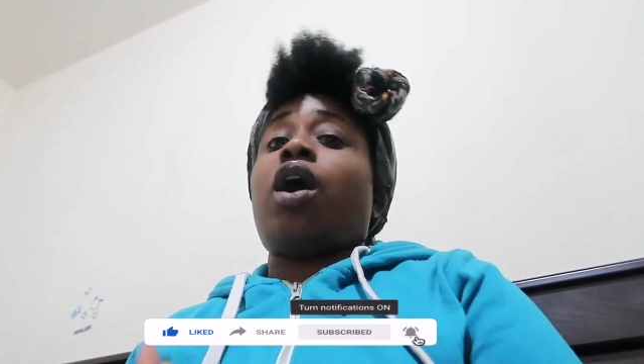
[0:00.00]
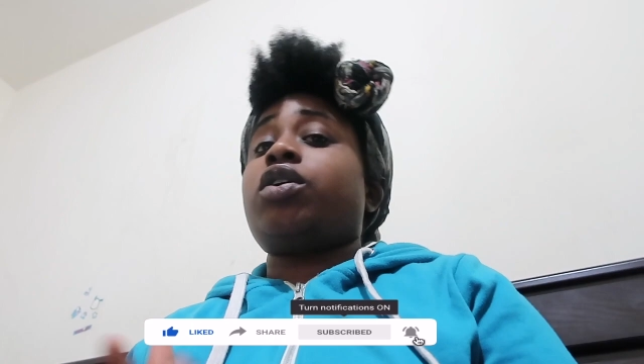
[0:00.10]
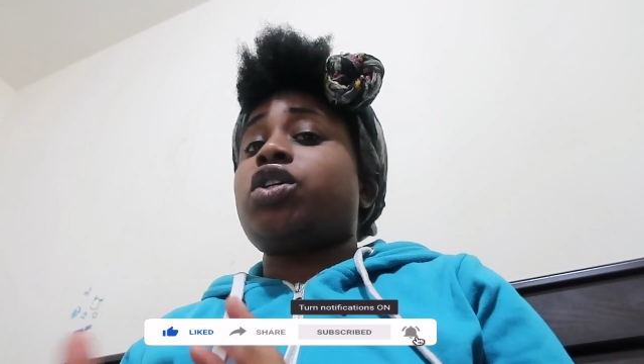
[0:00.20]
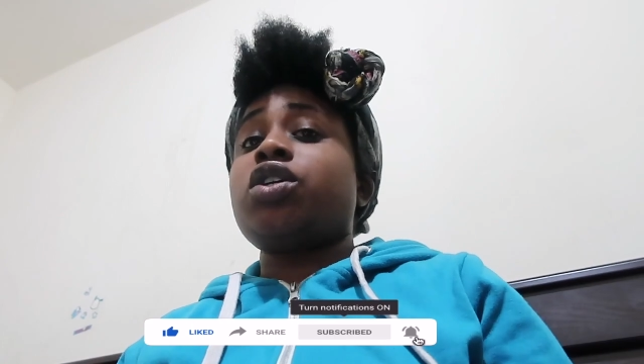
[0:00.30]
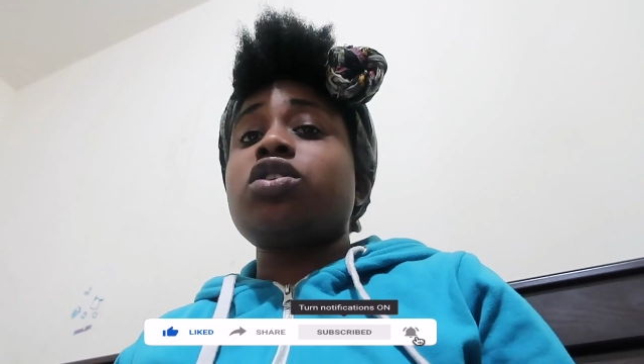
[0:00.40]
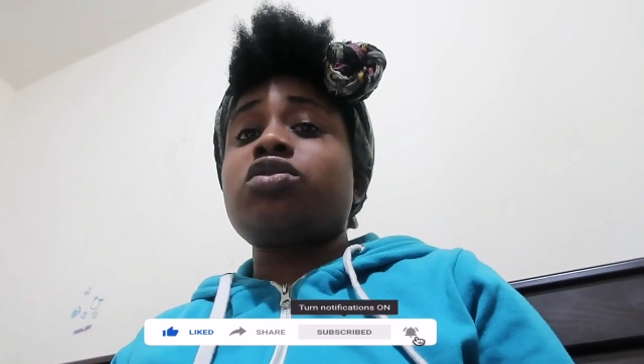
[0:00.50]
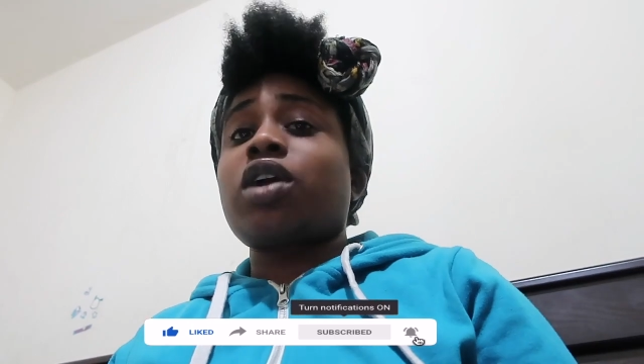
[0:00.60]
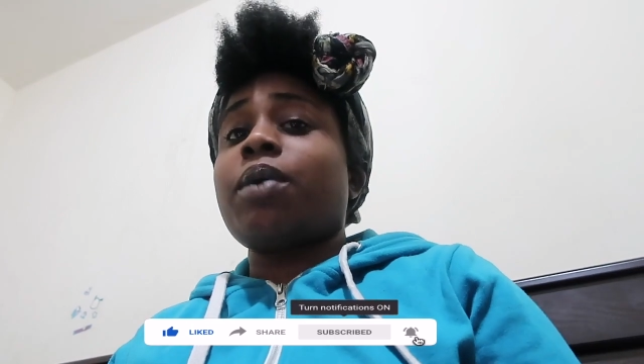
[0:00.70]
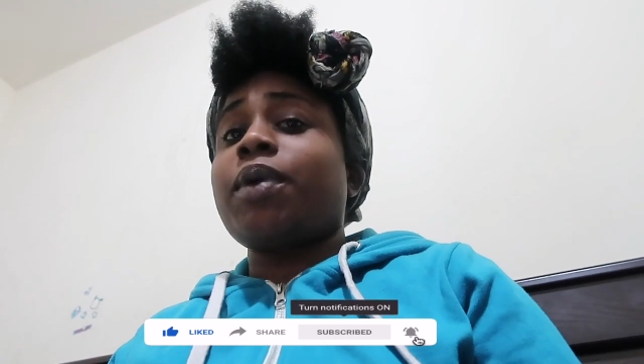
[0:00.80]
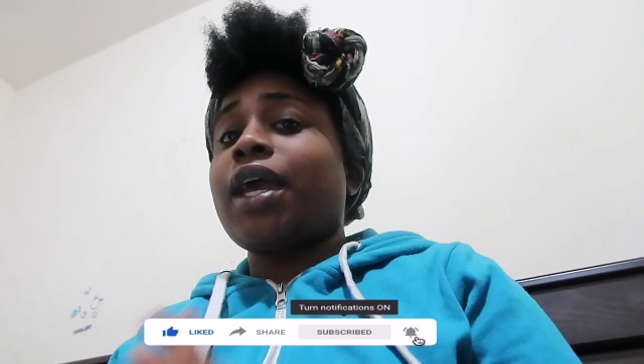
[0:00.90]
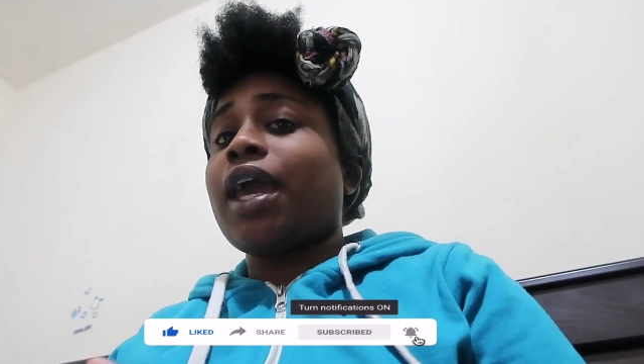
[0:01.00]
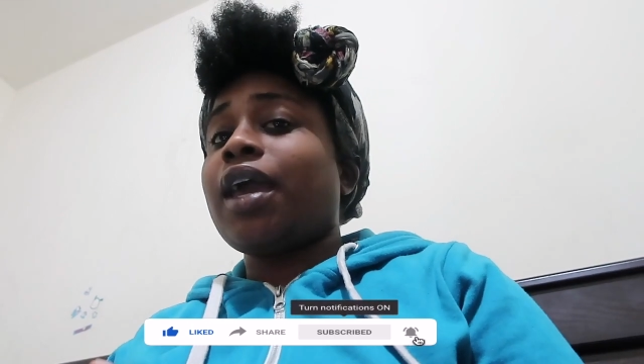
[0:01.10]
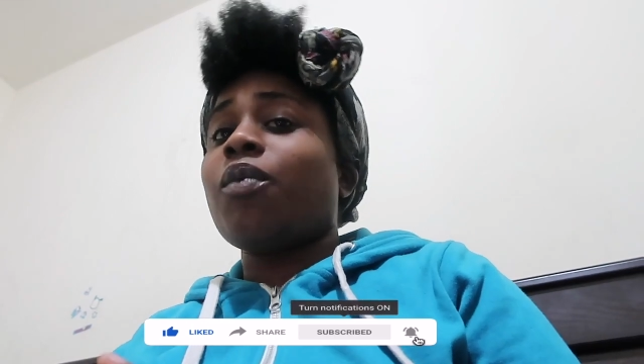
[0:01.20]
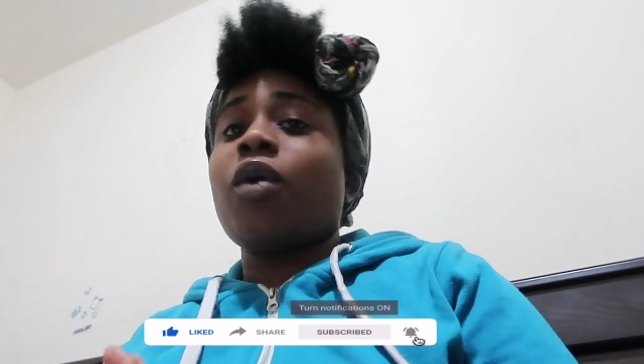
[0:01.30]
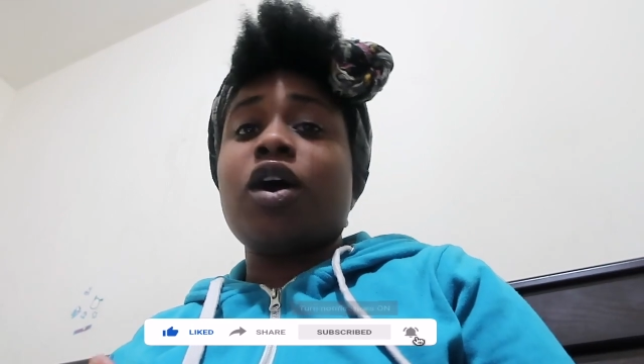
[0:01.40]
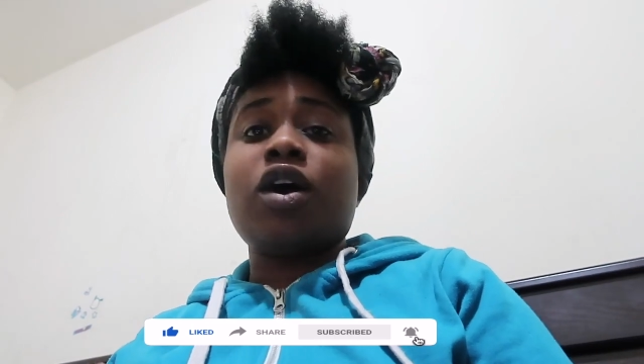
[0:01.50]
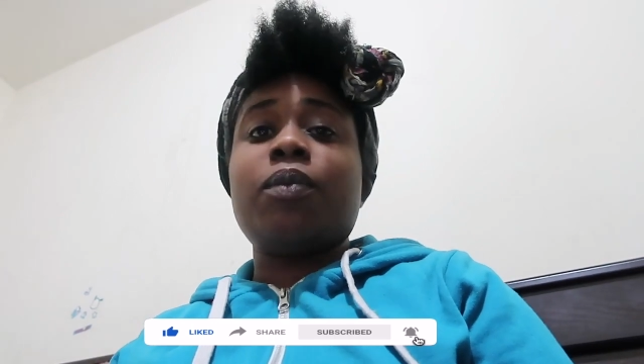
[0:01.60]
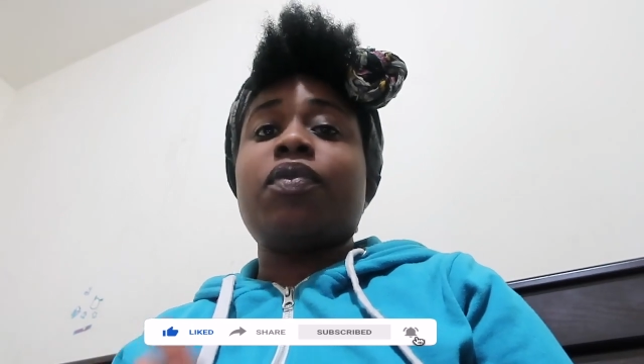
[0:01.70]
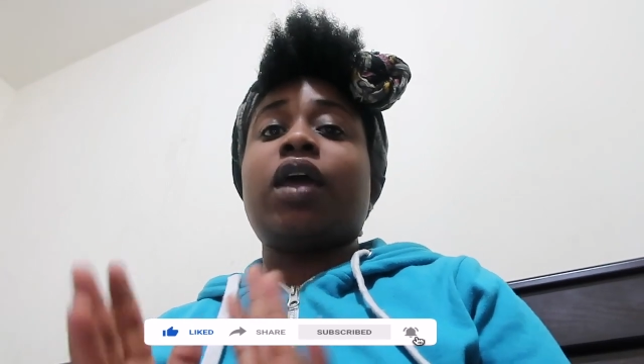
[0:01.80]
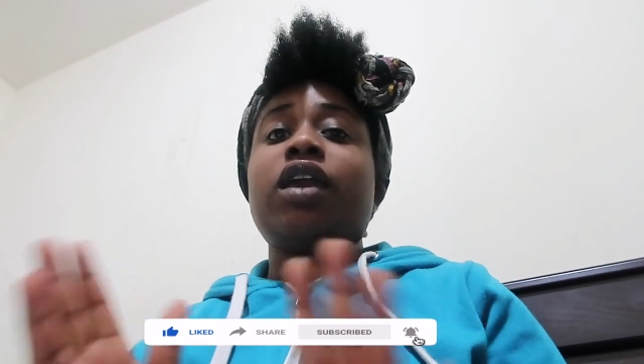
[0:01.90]
are a returning subscriber, hey,
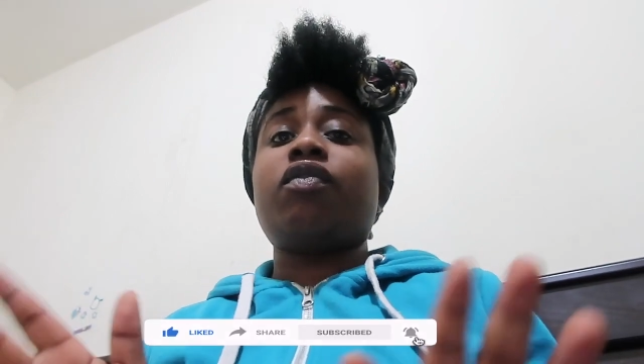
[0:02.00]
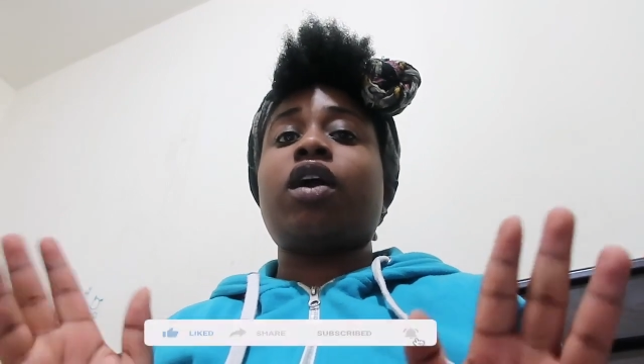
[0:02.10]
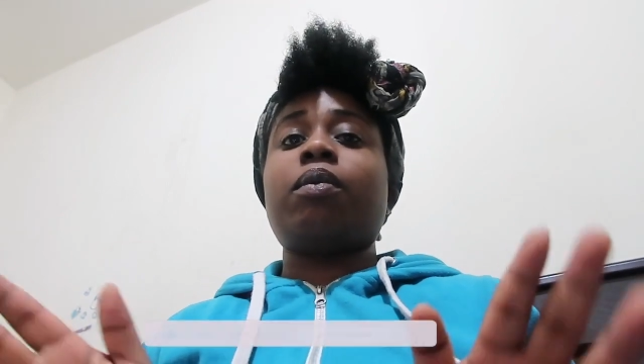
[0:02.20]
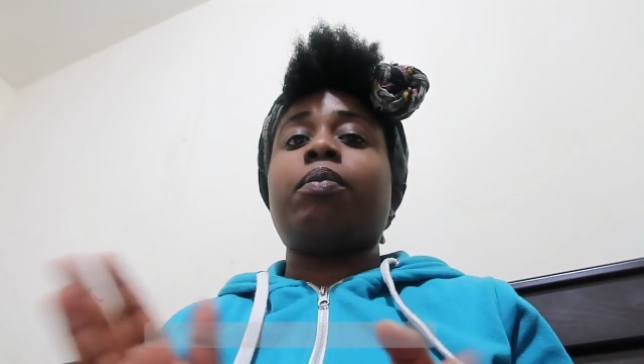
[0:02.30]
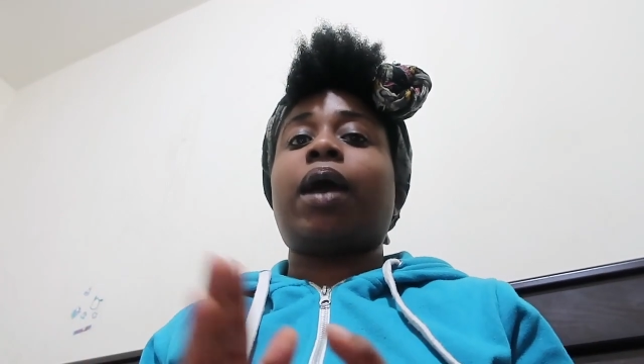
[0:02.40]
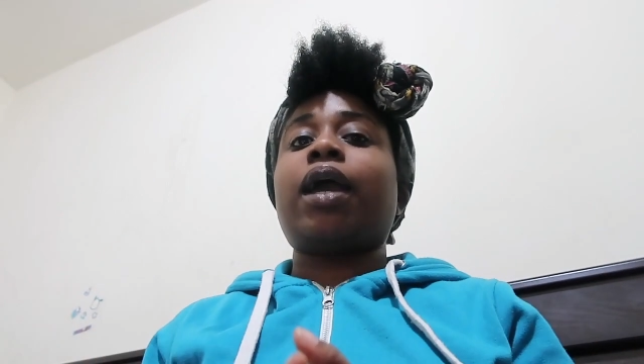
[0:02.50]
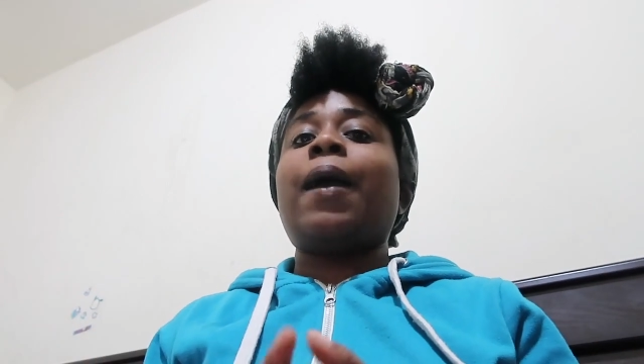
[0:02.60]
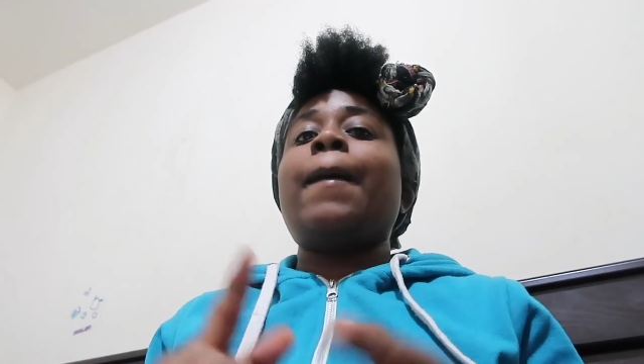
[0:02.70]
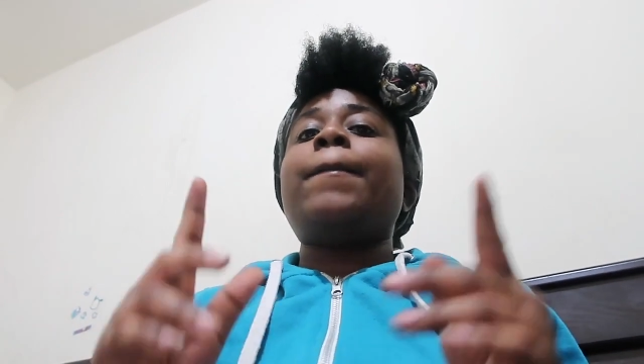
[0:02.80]
welcome, thank you for coming back.